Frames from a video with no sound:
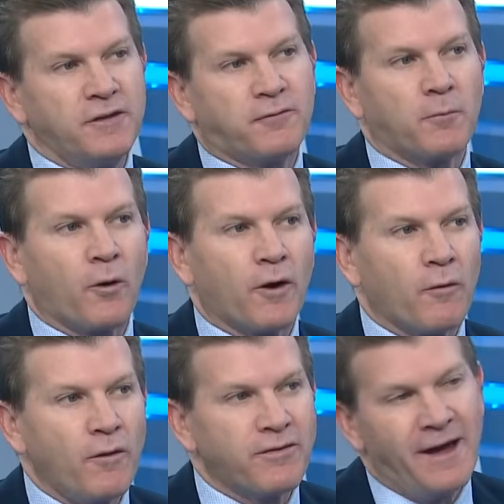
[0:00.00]
you're looking for more
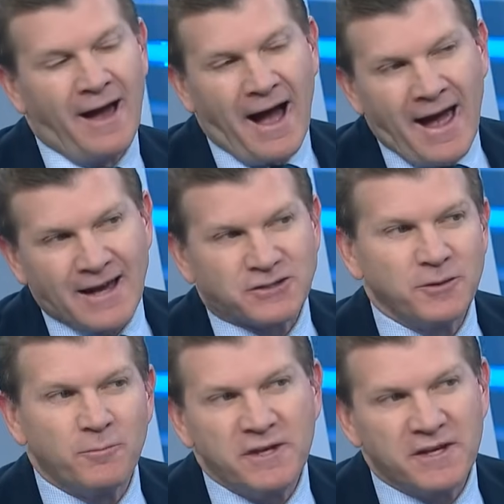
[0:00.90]
growth, I
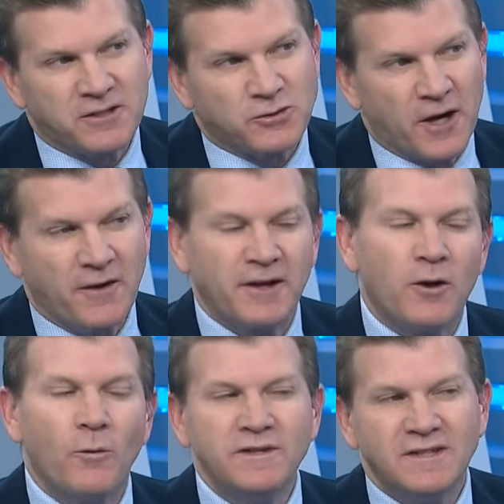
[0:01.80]
actually would be a contrarian and
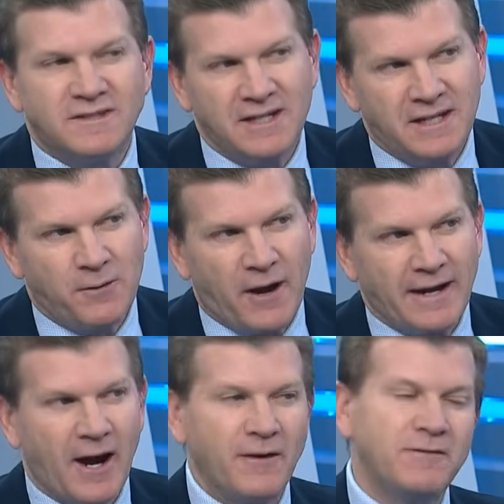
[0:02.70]
go into T D
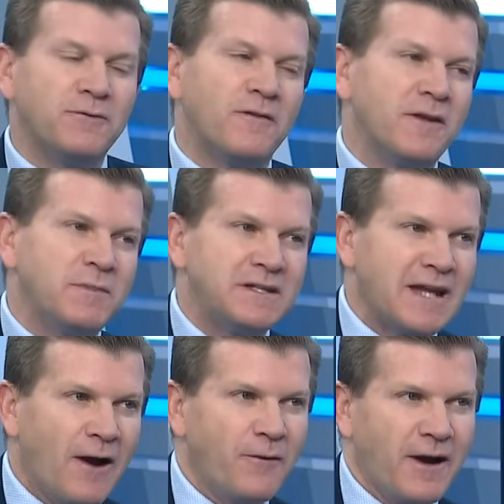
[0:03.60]
right now, even though they've been
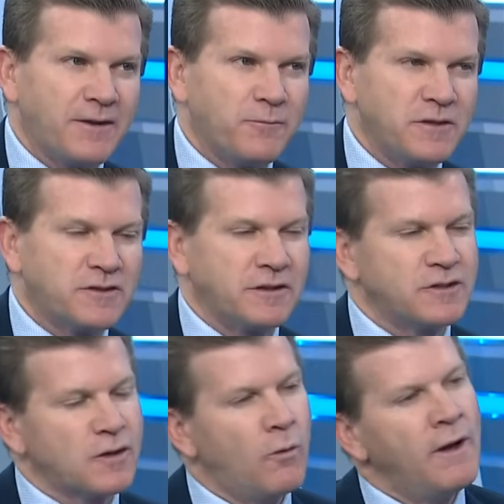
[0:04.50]
downgraded
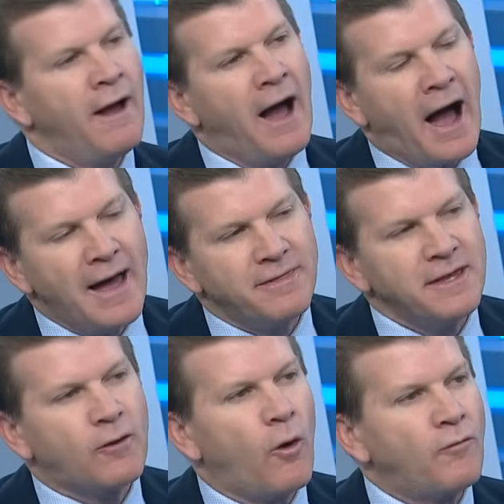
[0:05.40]
recently. So I
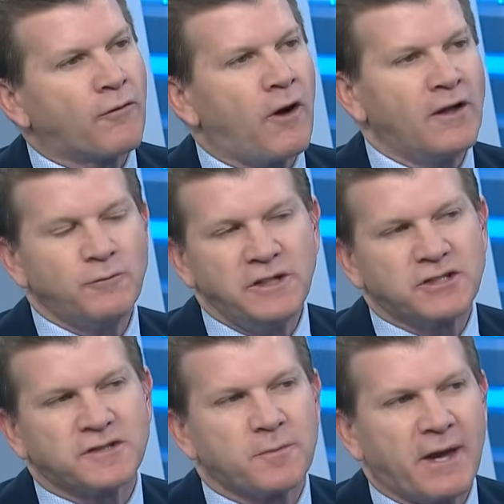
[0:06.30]
think overall, it really
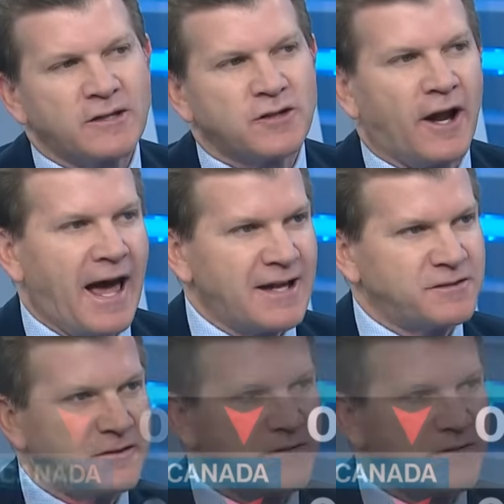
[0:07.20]
just depends on, as